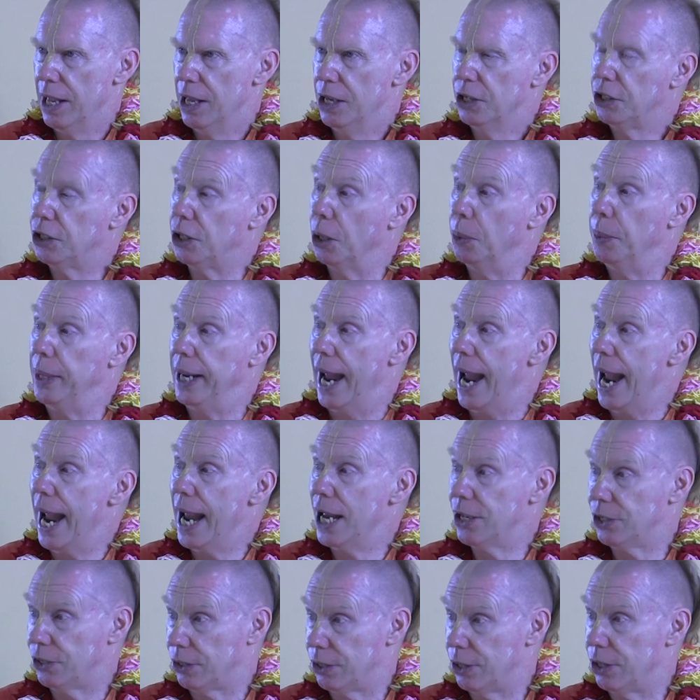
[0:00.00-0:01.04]
So he
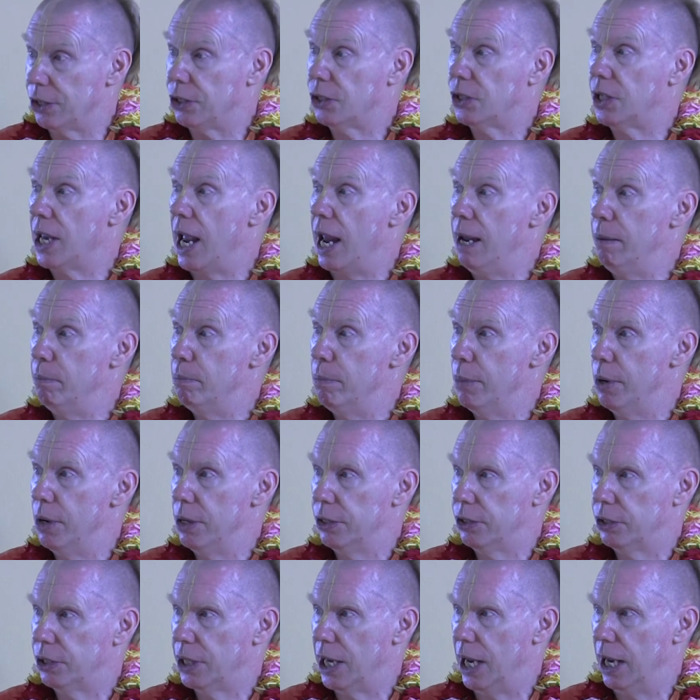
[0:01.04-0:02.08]
has the same
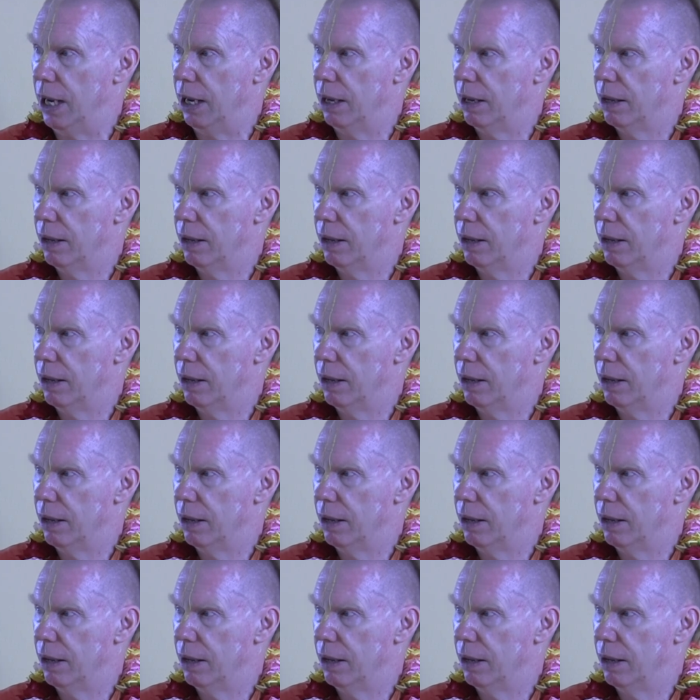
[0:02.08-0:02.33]
mercy.